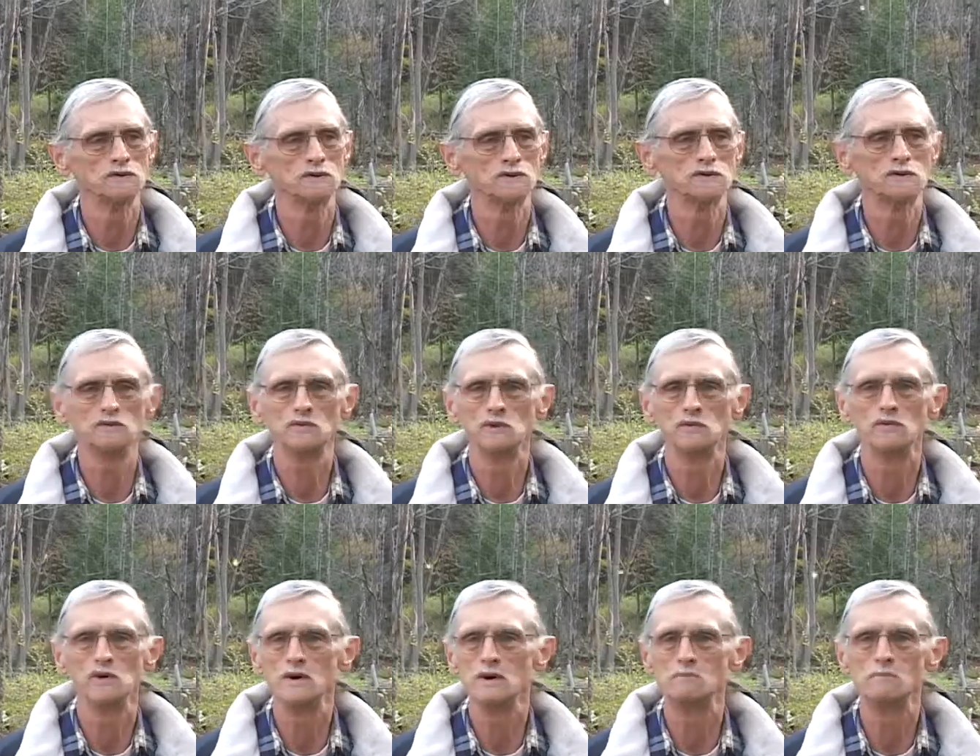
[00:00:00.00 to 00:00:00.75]
her that we
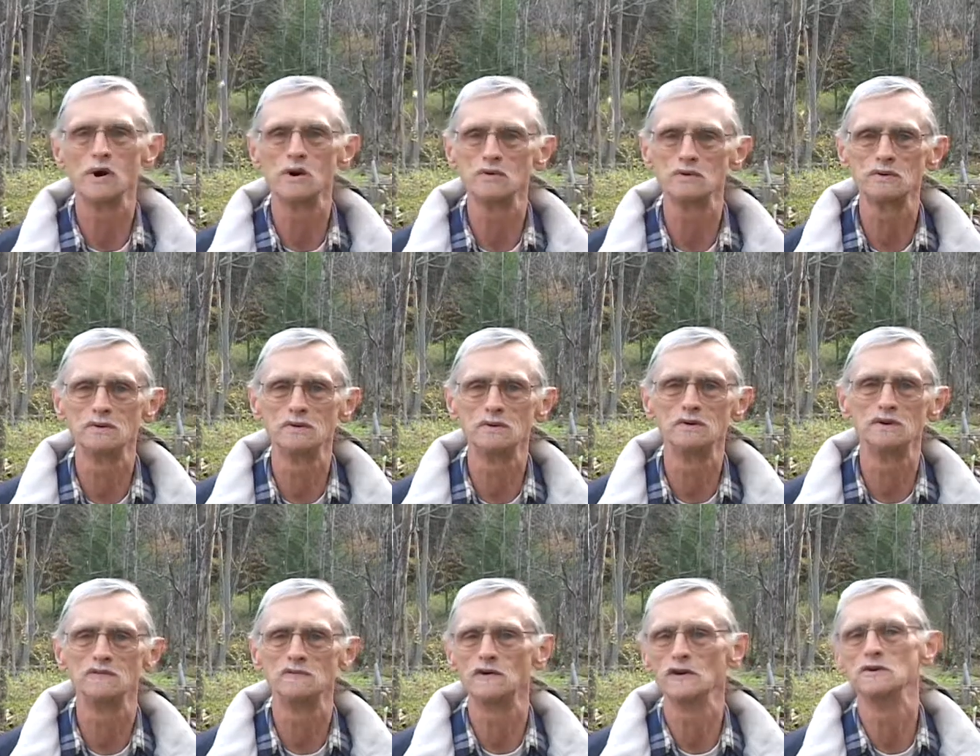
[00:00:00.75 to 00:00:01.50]
read about her in
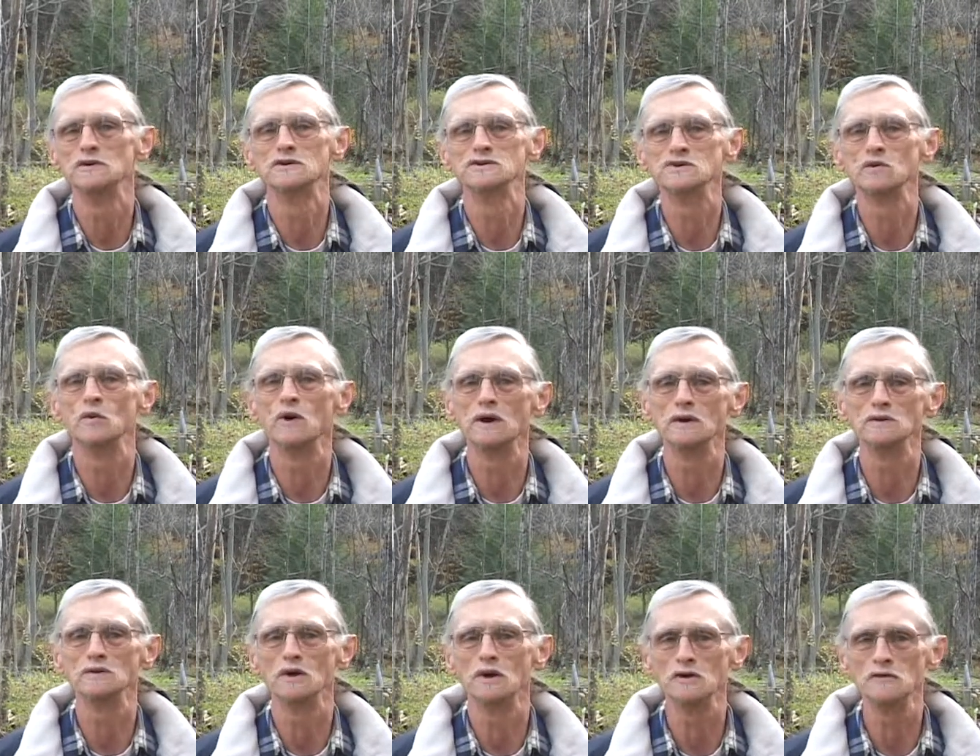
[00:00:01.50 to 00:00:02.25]
Defenders of
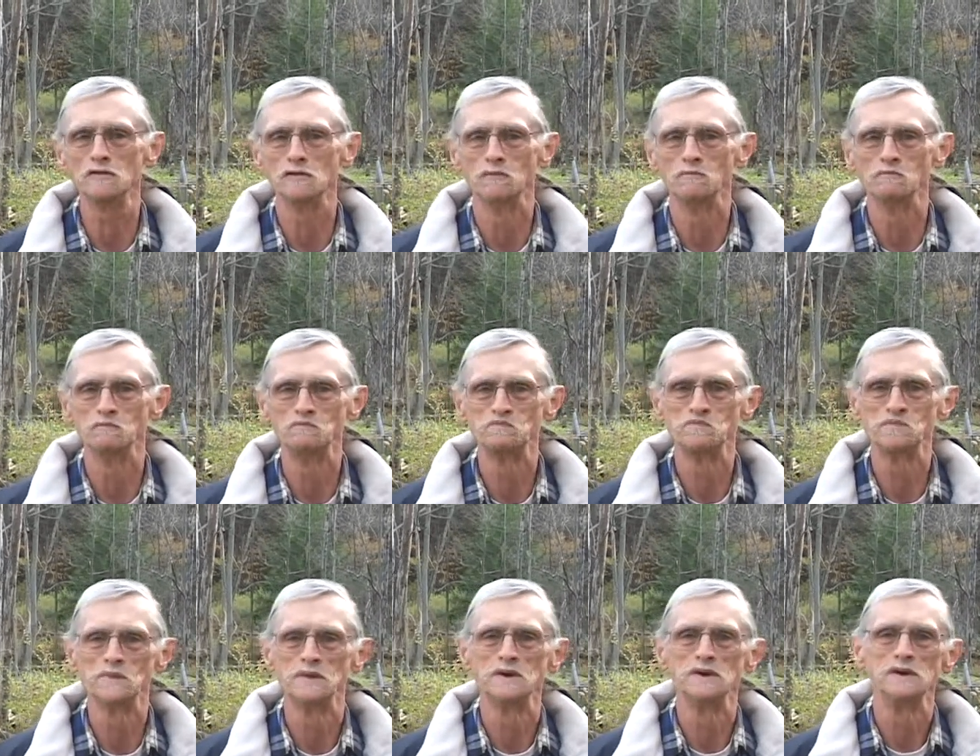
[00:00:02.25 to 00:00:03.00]
Wildlife,
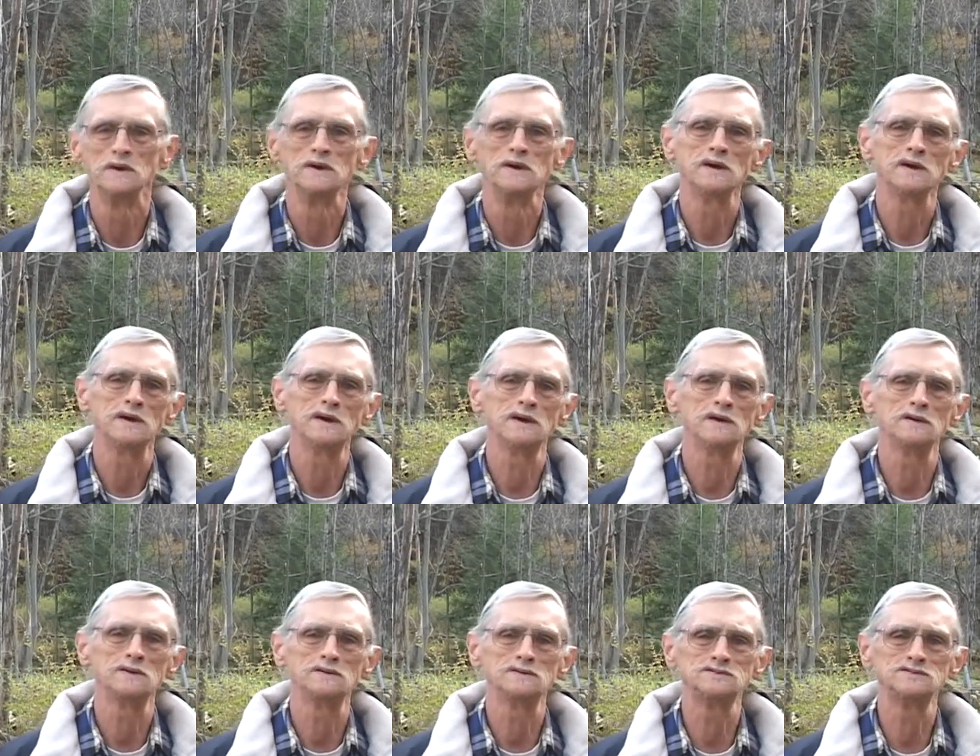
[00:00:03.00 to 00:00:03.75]

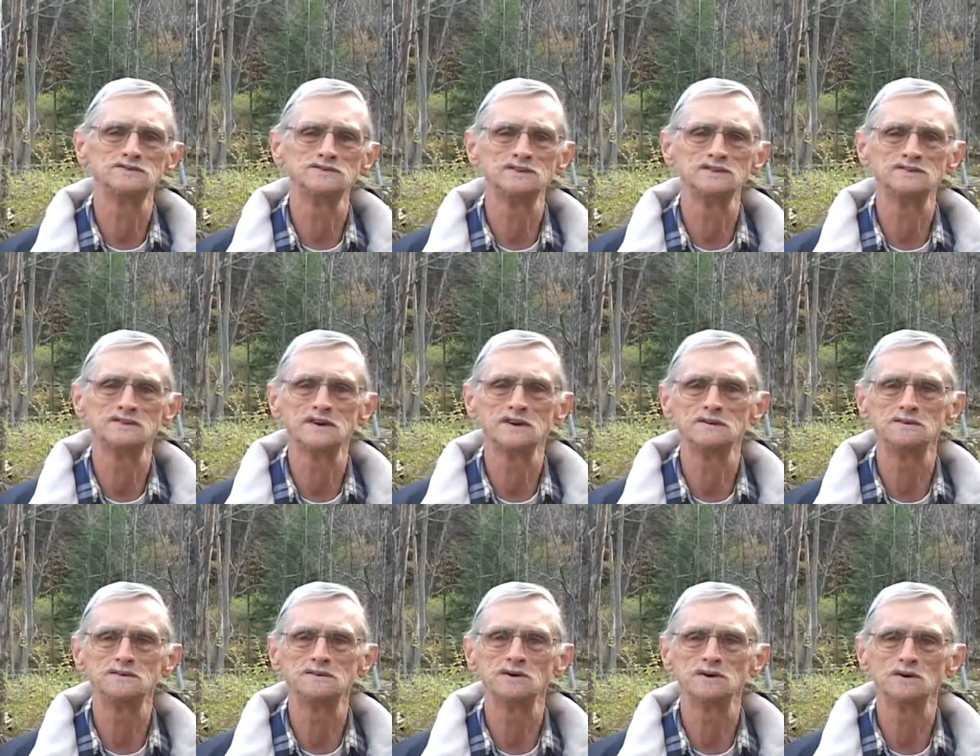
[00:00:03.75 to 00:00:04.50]
and she
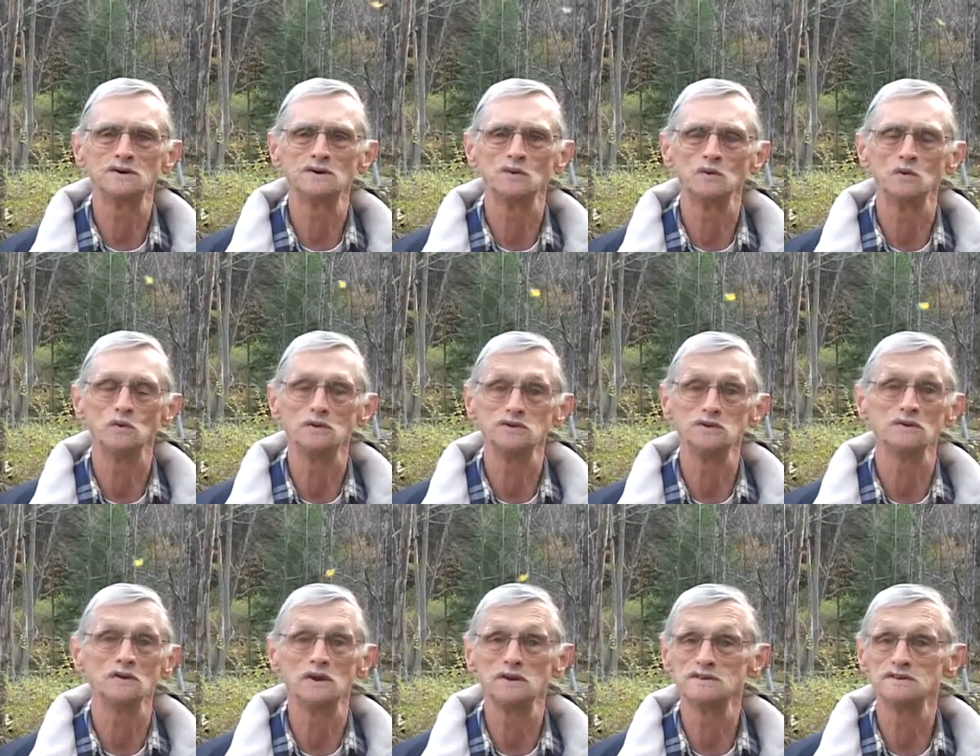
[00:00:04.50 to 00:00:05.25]
said, would
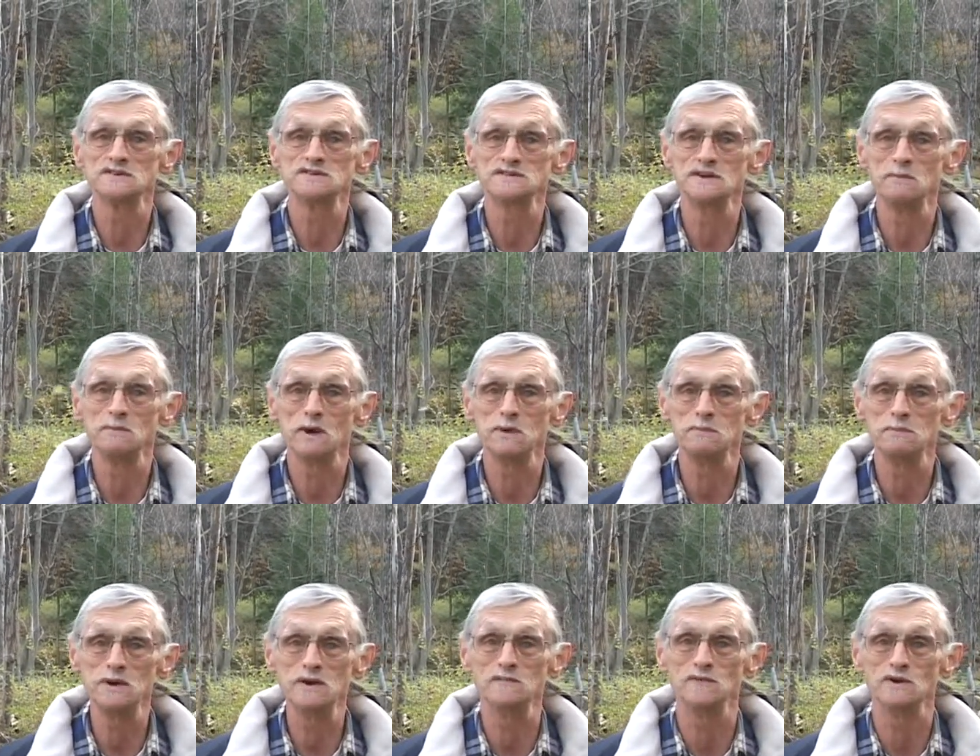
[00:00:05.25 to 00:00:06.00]
you like to see my
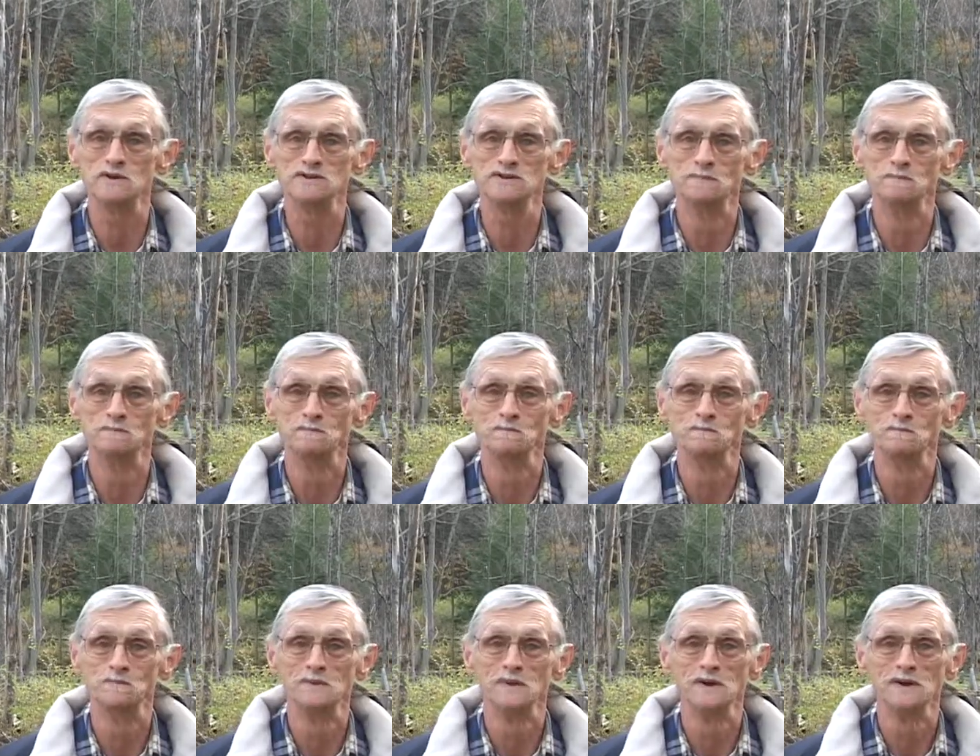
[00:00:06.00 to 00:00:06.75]
beavers?
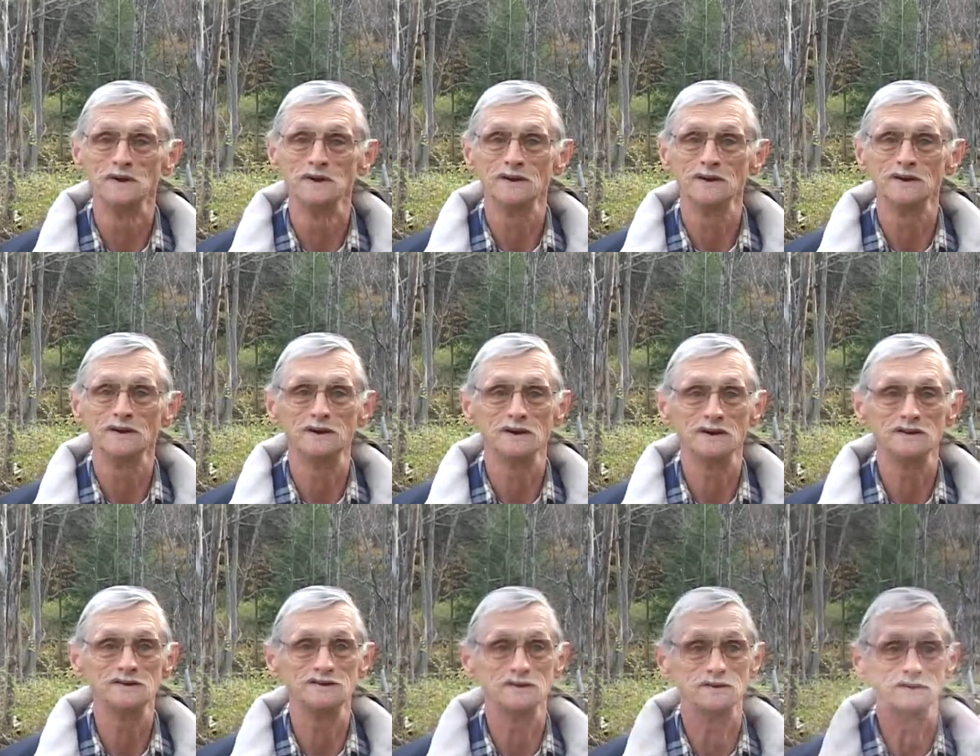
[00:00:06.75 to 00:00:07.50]
And I said,